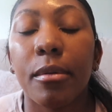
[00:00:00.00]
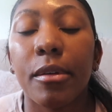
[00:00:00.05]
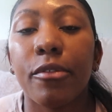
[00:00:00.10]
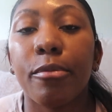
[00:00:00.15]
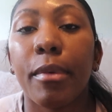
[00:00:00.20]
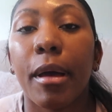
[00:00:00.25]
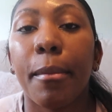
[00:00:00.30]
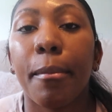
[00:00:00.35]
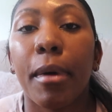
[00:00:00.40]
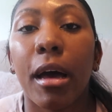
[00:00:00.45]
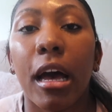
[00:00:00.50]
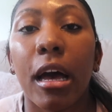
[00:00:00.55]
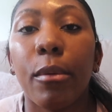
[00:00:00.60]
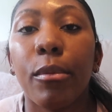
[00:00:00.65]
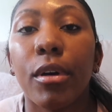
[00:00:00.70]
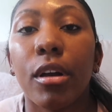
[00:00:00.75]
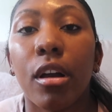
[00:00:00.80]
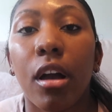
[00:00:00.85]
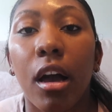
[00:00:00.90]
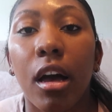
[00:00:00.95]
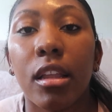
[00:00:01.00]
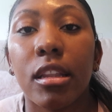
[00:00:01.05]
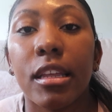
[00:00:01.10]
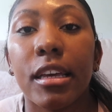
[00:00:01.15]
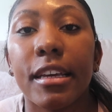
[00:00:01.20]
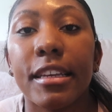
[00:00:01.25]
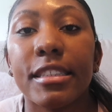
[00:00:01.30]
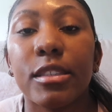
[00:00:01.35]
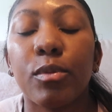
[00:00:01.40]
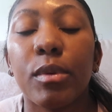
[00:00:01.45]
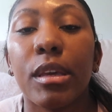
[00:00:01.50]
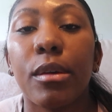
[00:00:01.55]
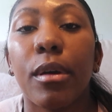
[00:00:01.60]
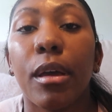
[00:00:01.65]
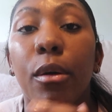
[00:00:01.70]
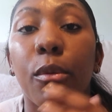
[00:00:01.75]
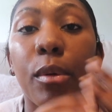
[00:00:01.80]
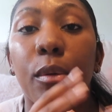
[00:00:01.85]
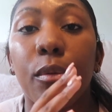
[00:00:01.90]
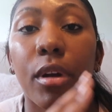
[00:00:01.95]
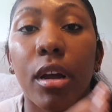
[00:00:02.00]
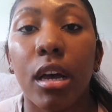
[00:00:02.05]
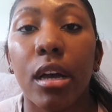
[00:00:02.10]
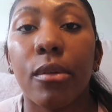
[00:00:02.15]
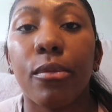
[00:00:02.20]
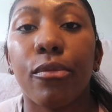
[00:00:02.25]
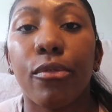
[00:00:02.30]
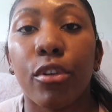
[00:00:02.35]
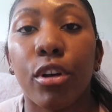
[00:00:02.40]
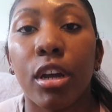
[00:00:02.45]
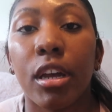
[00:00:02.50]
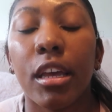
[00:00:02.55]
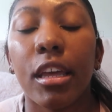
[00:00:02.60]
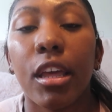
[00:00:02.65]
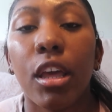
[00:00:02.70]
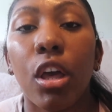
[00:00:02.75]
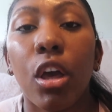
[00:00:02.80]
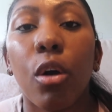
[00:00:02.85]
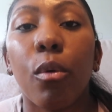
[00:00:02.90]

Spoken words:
If my mom would call us, and we were up front,